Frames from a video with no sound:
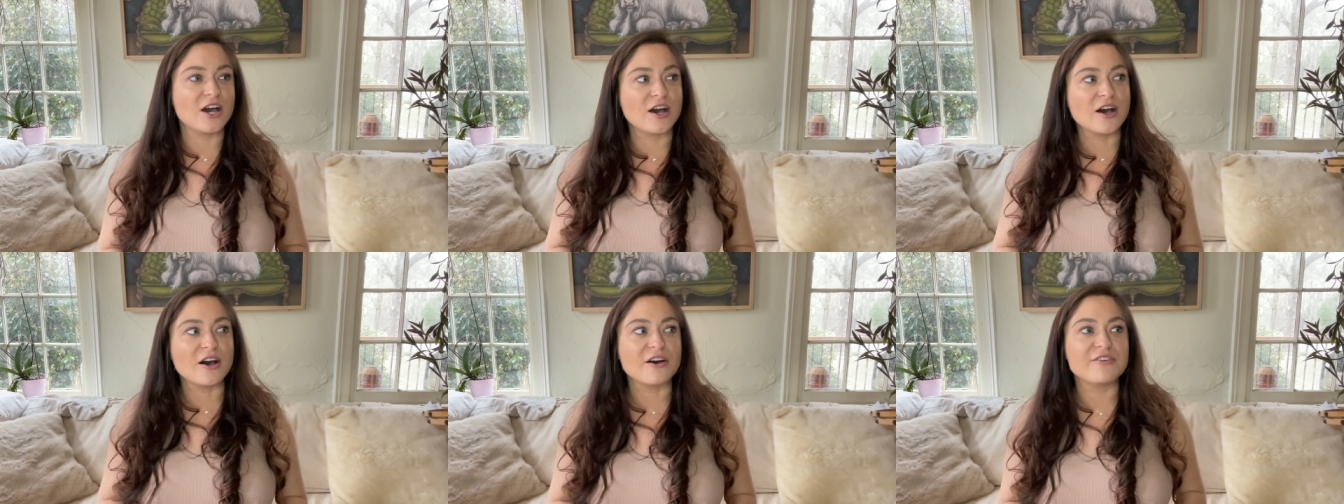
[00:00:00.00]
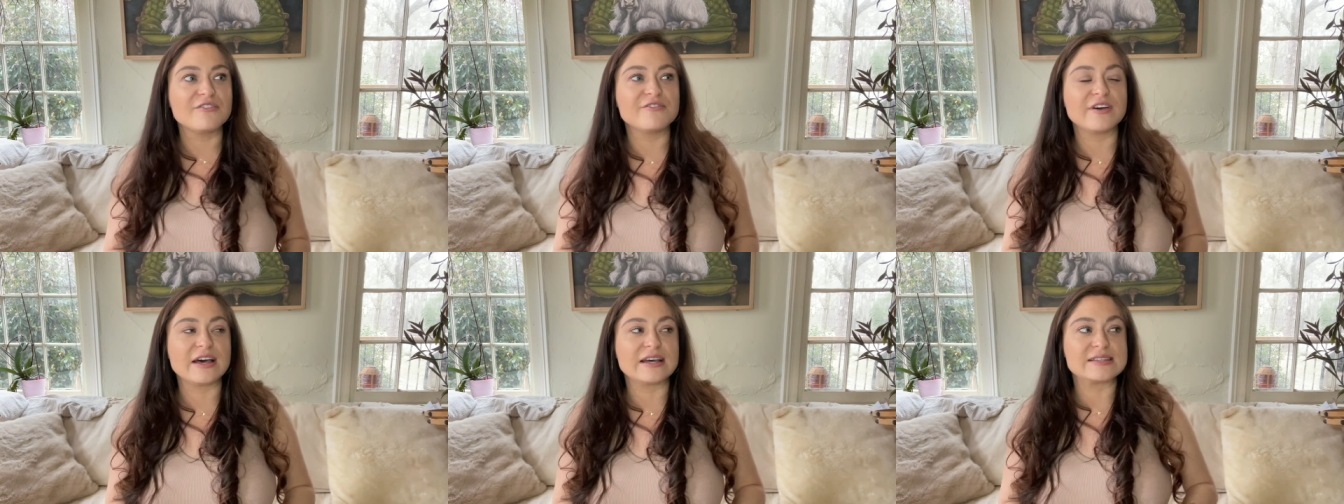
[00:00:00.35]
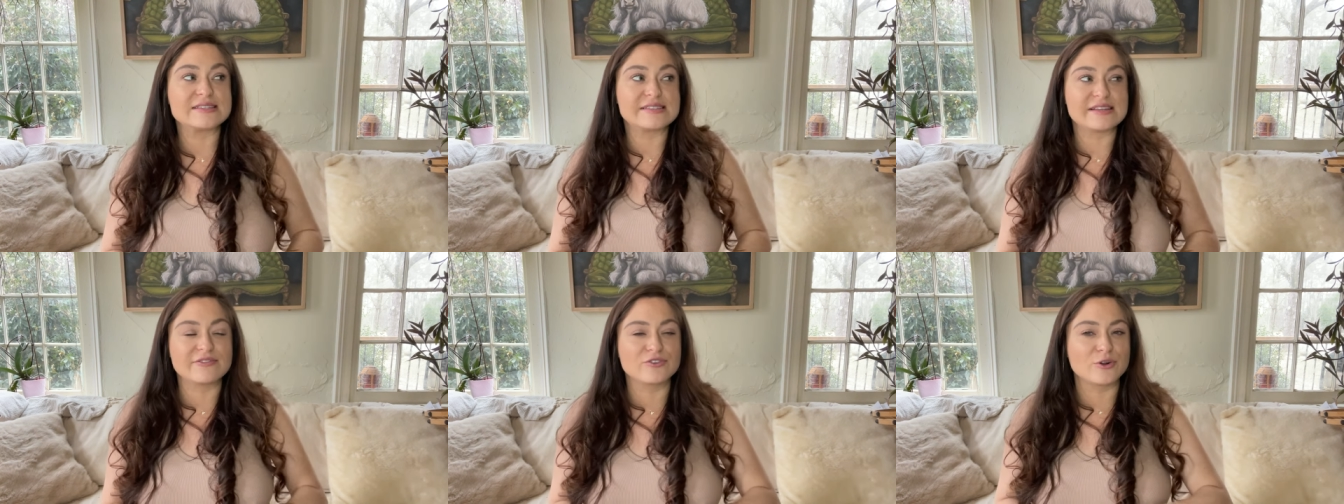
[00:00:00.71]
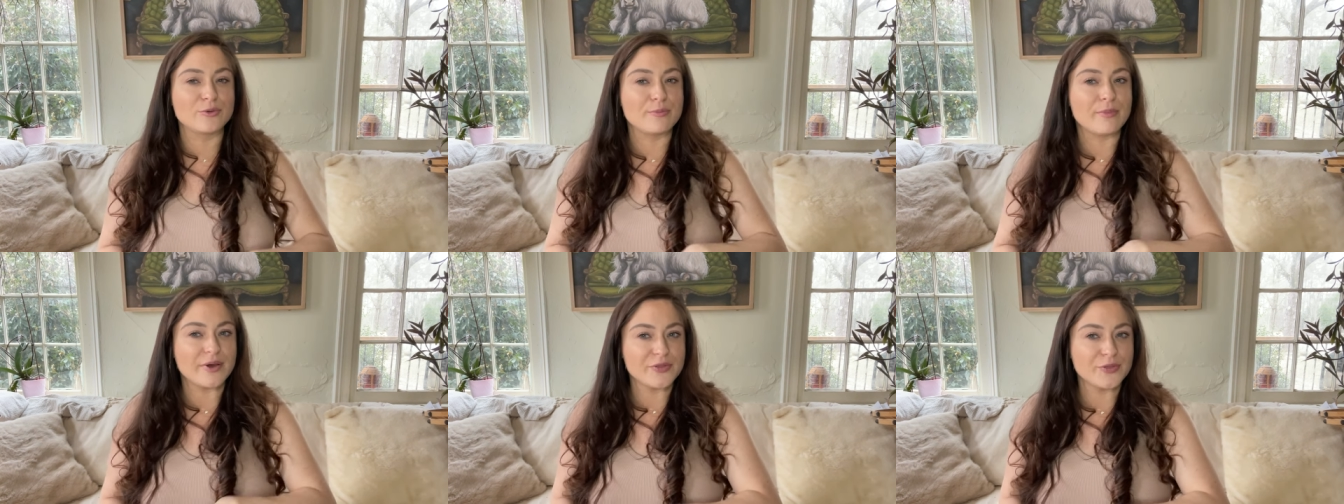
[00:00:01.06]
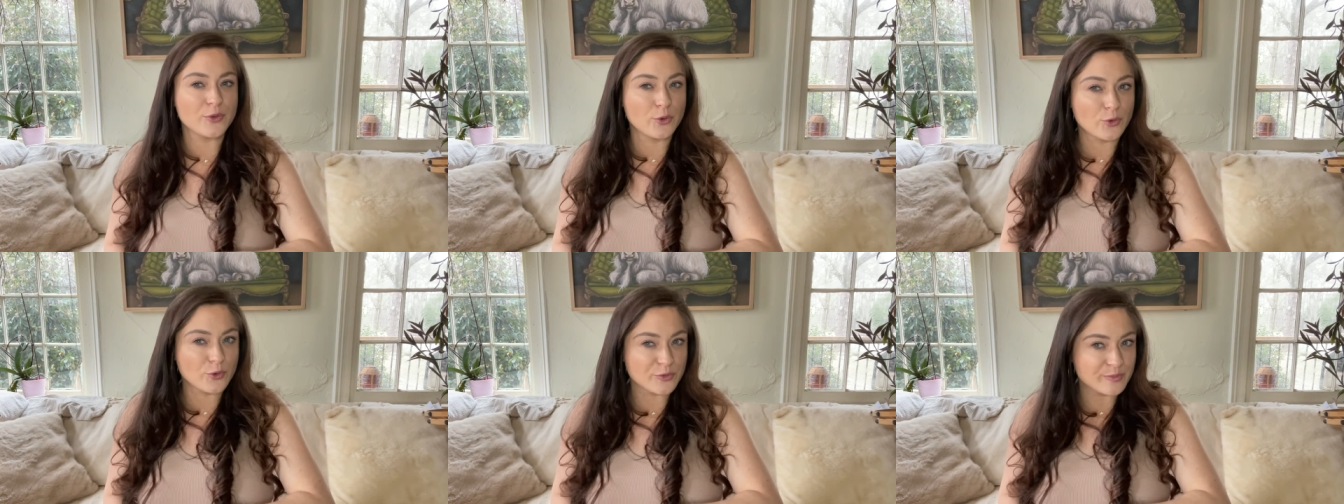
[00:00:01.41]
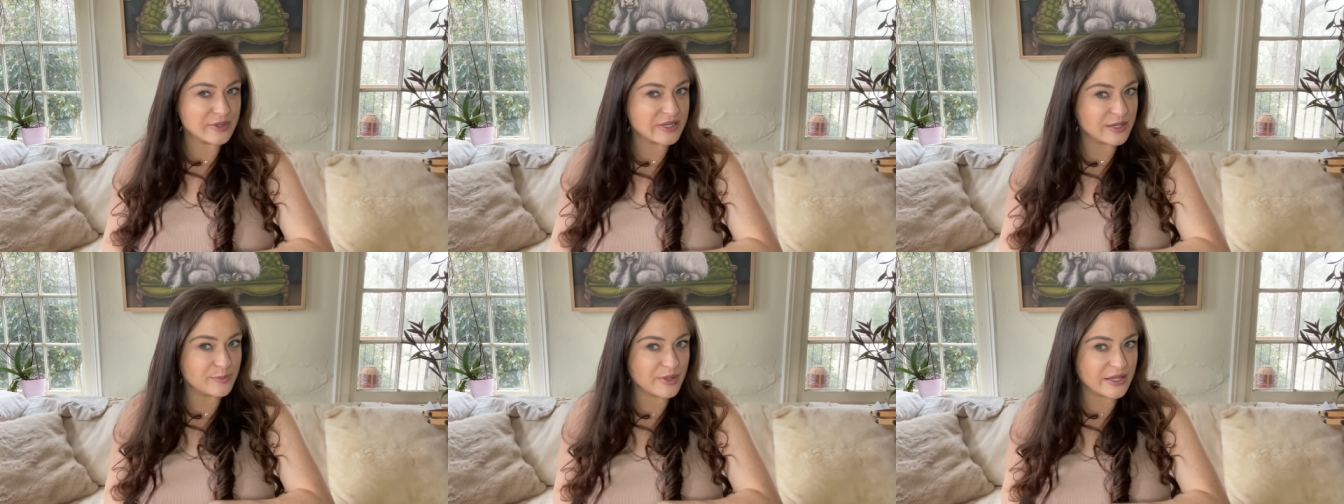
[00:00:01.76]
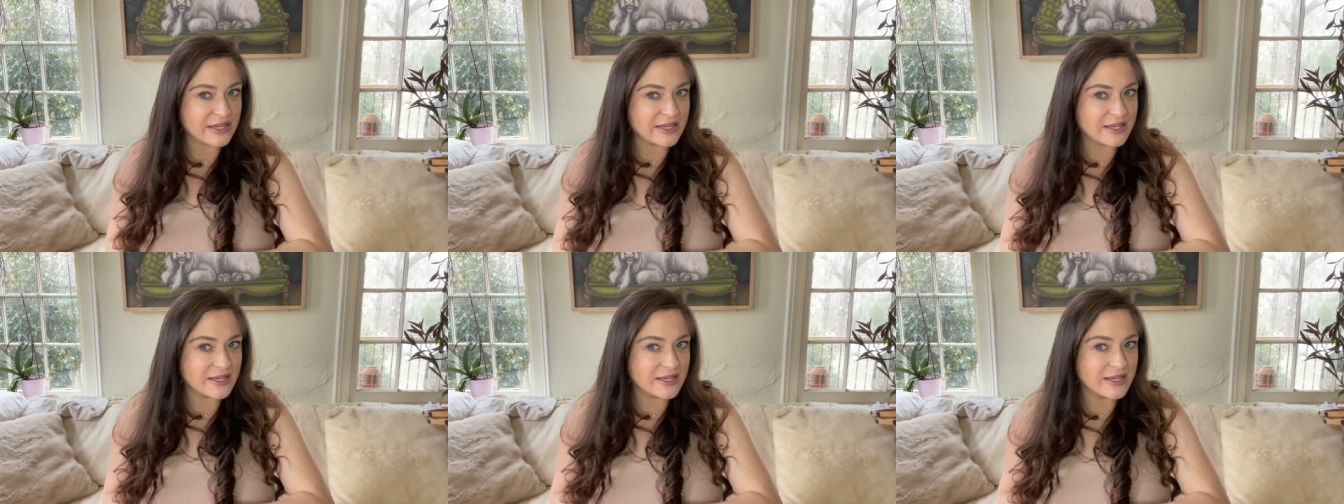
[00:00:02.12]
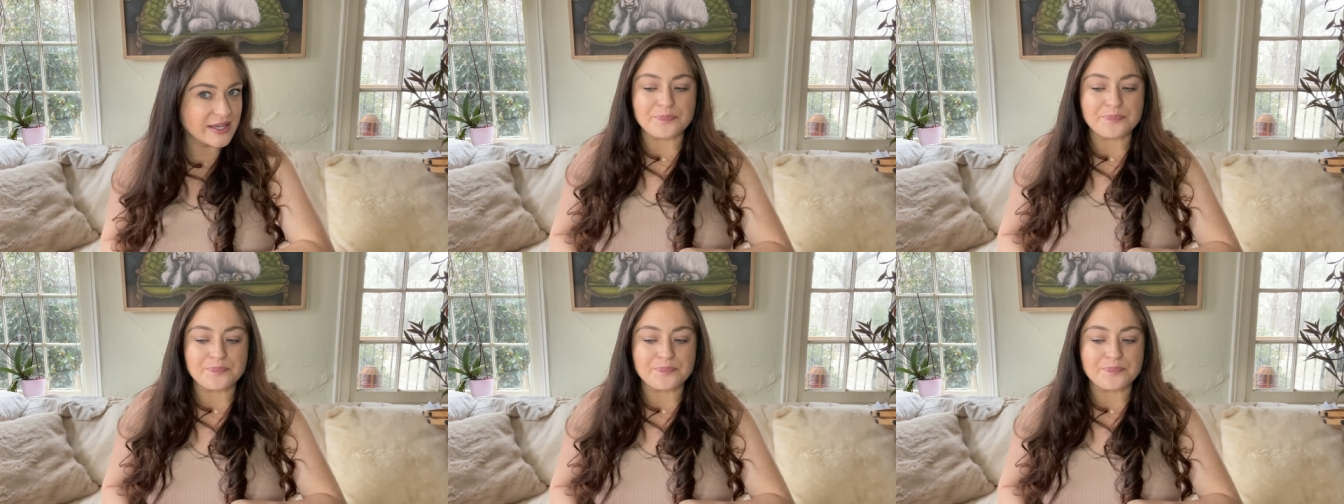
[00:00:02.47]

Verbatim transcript: of a several month old mini pig.